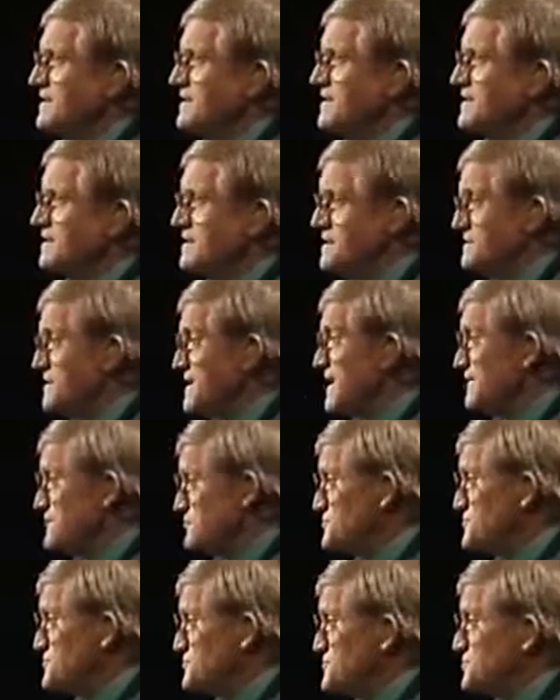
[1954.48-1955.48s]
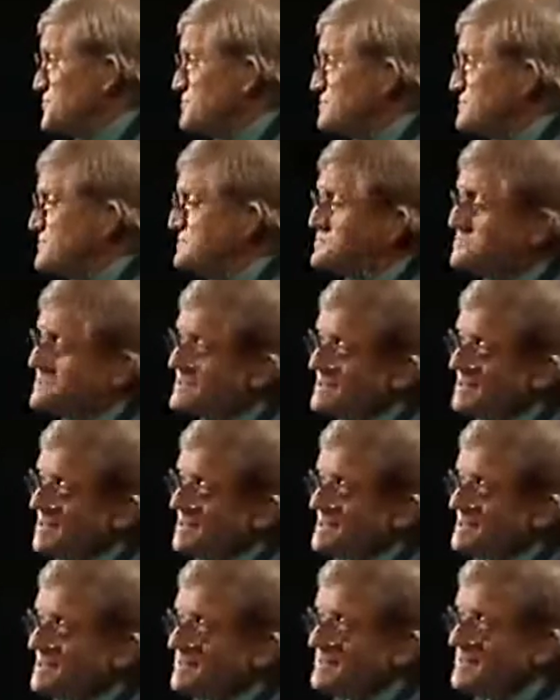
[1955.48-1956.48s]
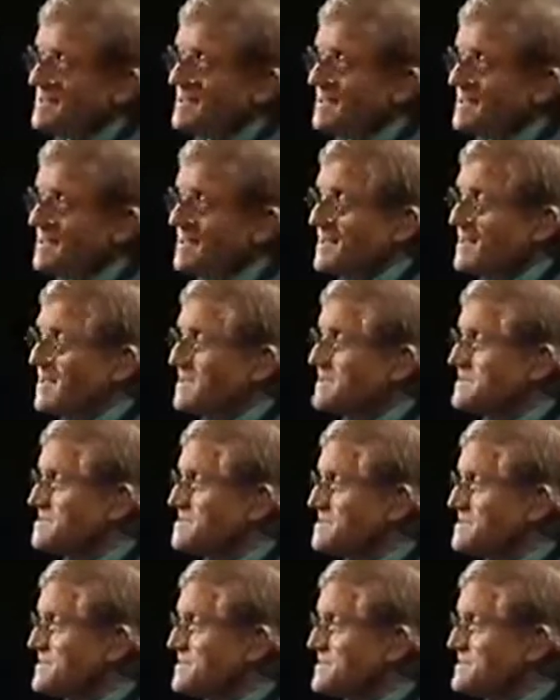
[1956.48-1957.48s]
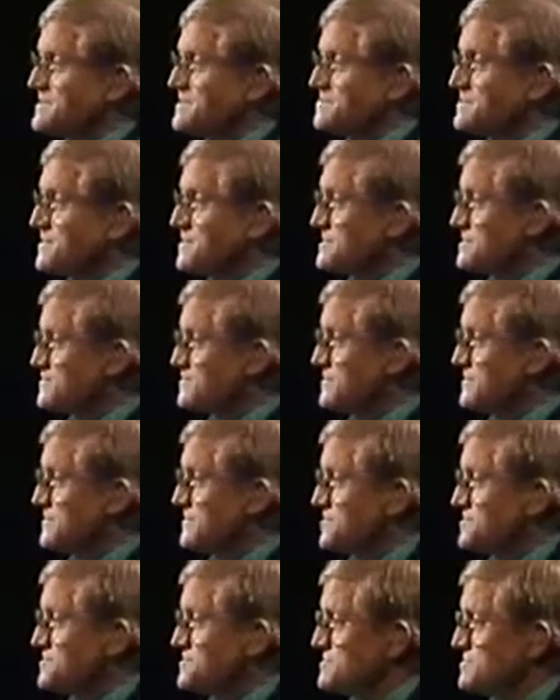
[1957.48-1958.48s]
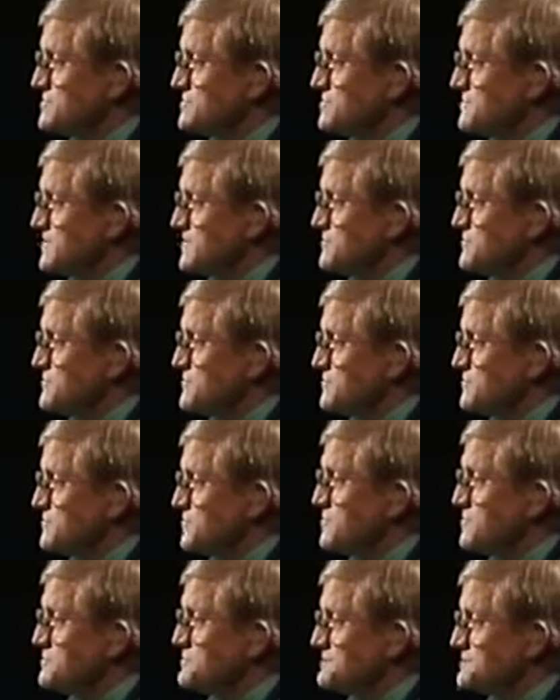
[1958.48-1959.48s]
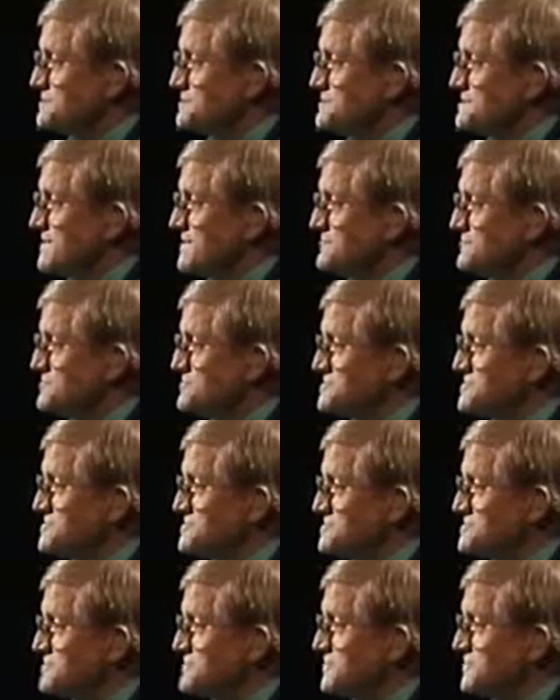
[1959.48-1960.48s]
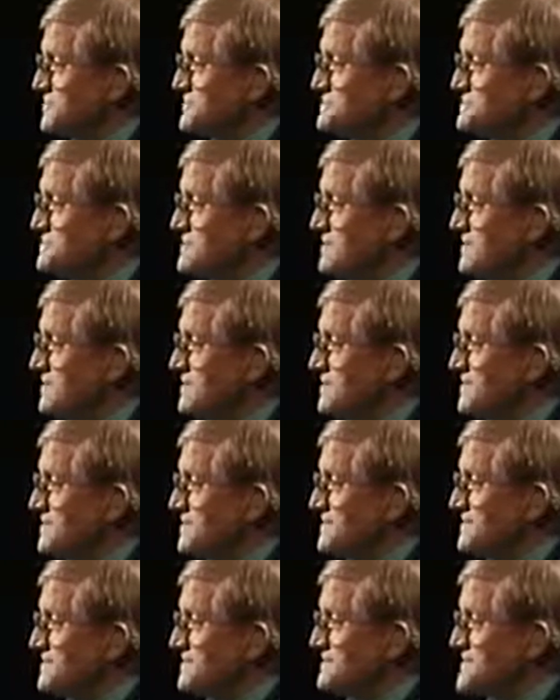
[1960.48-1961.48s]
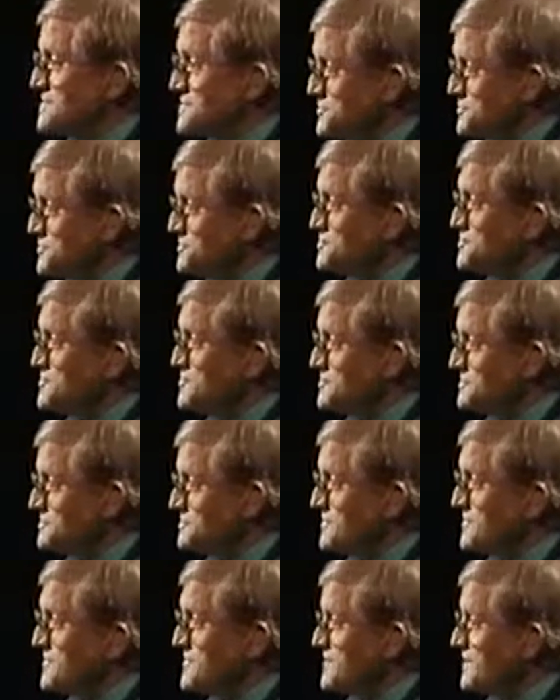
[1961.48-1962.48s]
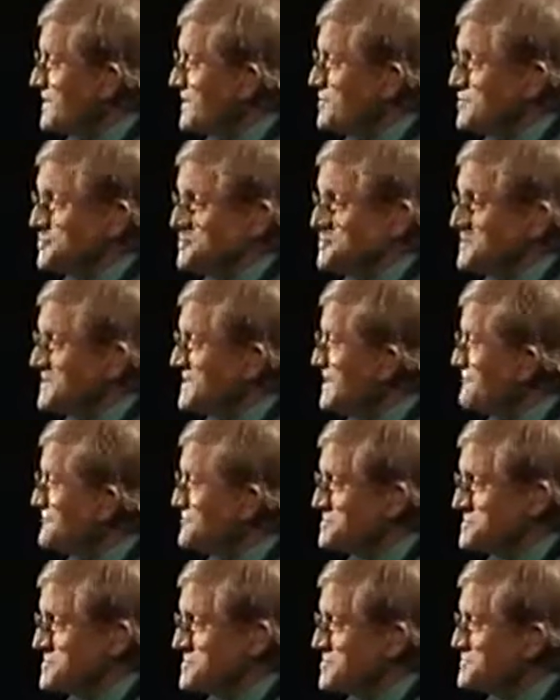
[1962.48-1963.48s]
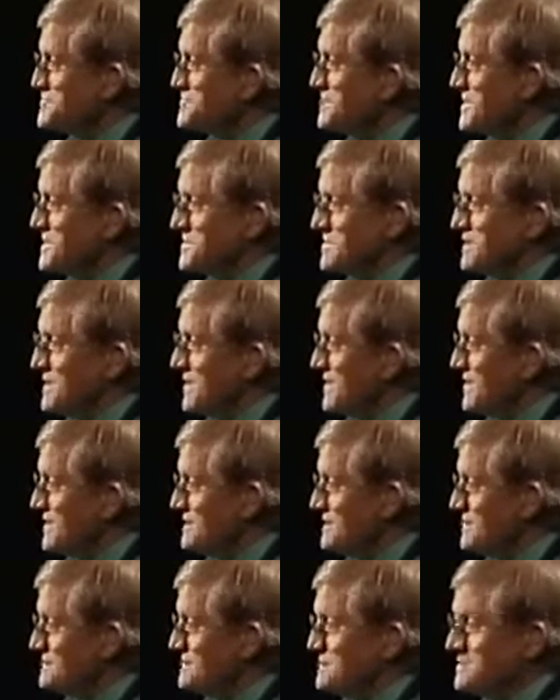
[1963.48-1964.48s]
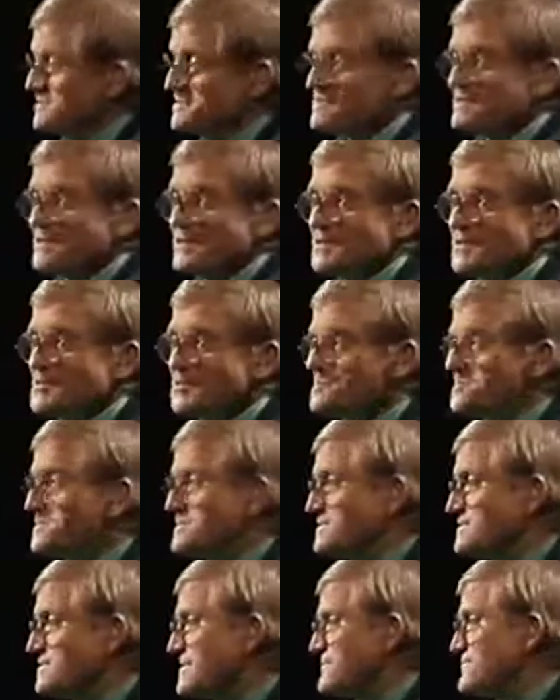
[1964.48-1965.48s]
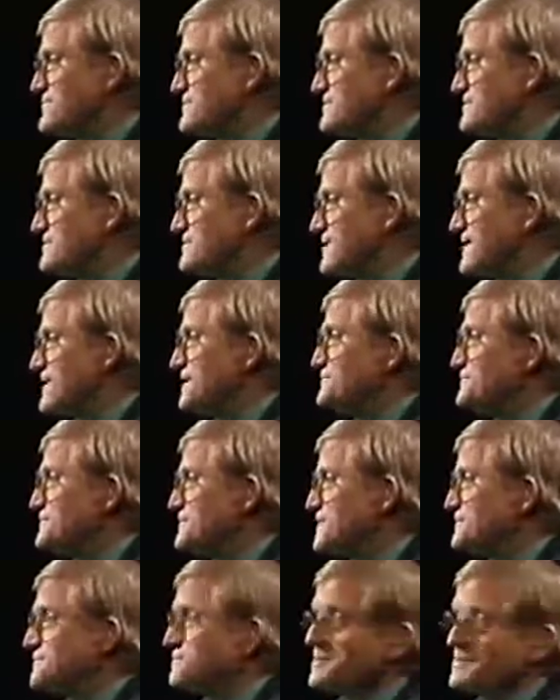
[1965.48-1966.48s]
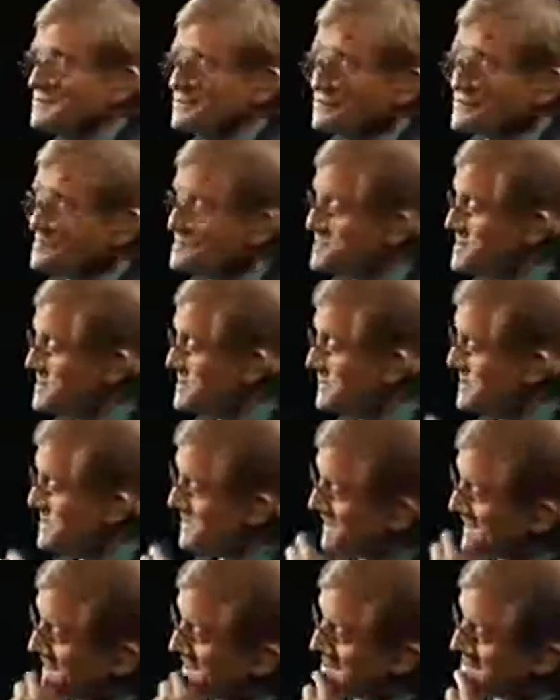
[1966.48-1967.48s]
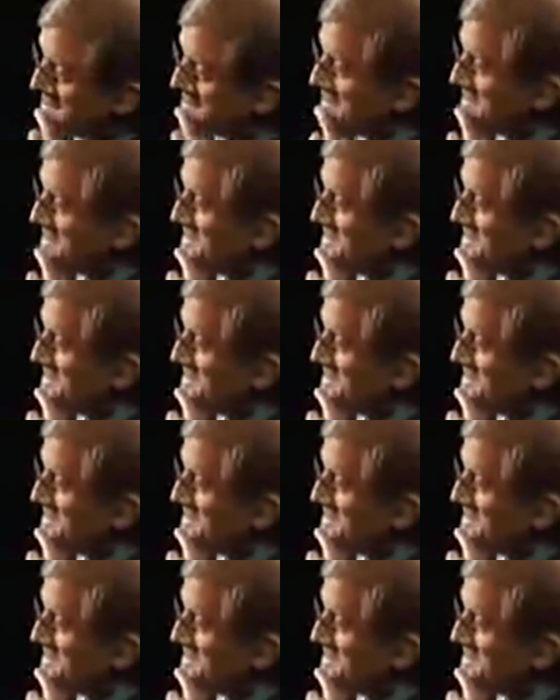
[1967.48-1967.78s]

And in the afternoon, we were here in LA seeing the dress rehearsal, and then we flew up to San Francisco and saw Turandot, and I hope never to do that again, because I hope it'll never happen that way for me again.